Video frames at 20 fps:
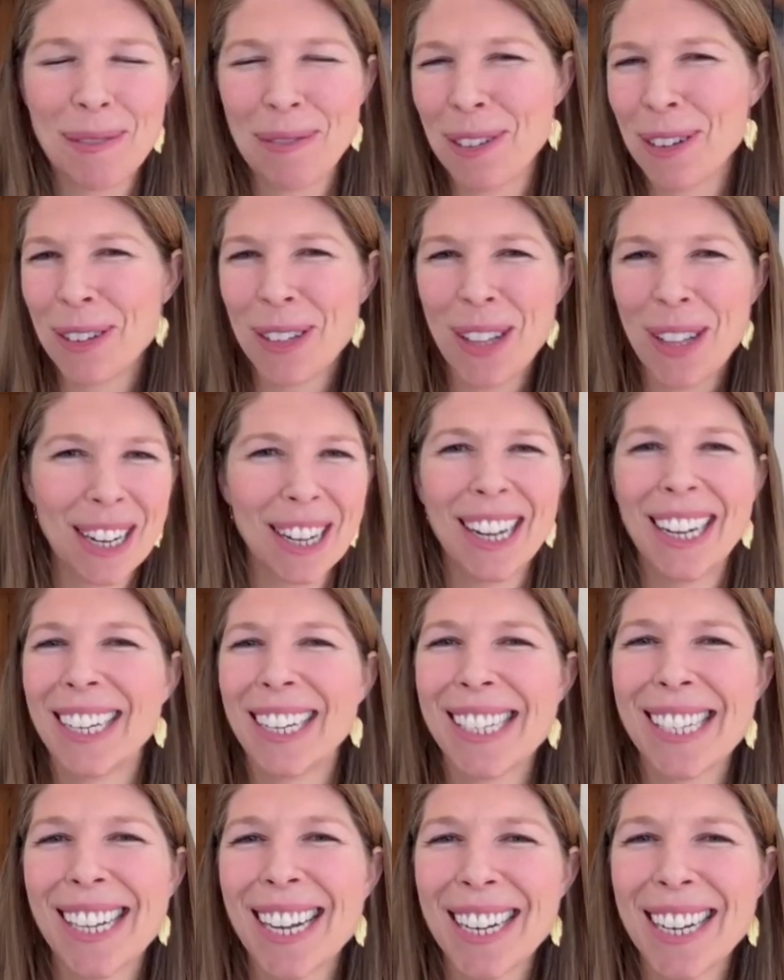if you're like on
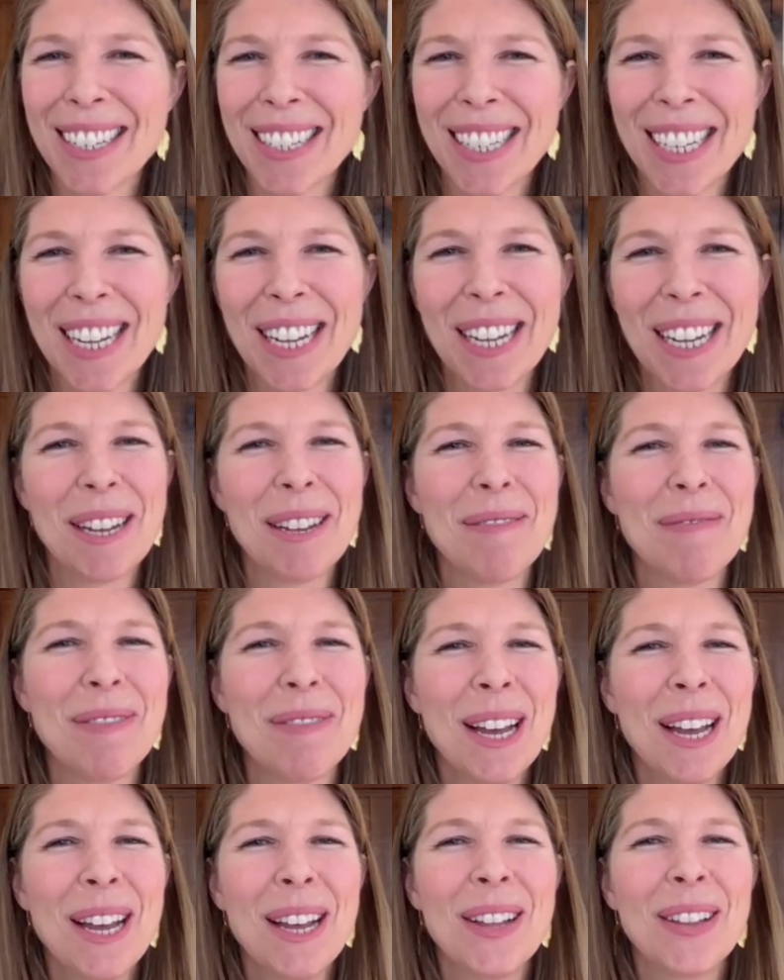a soccer
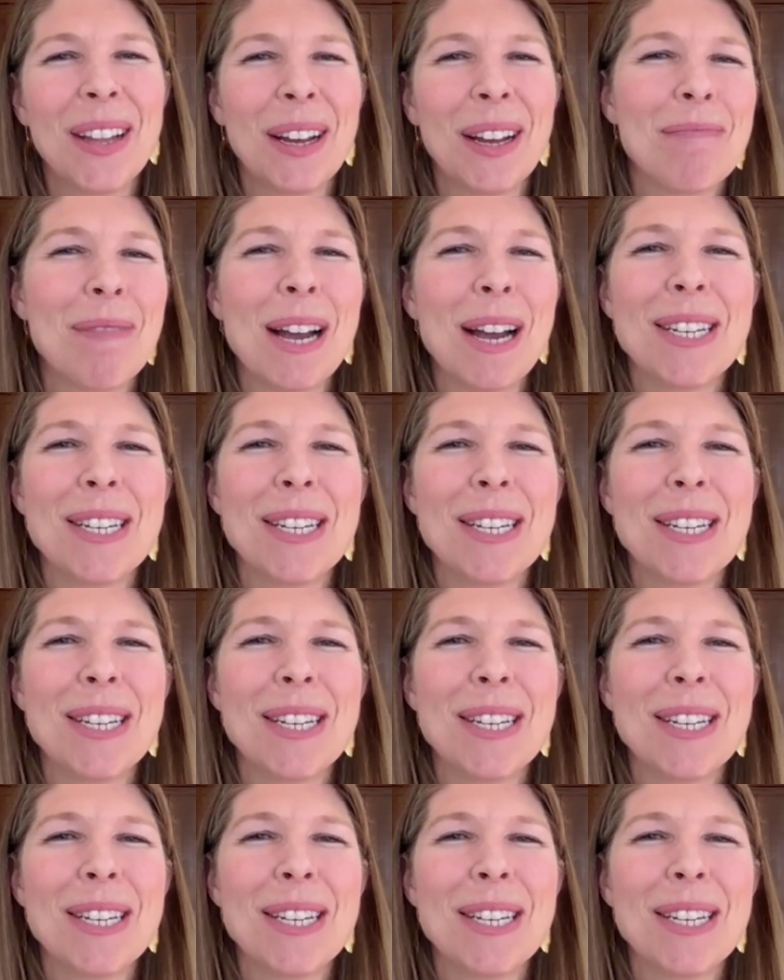team, like my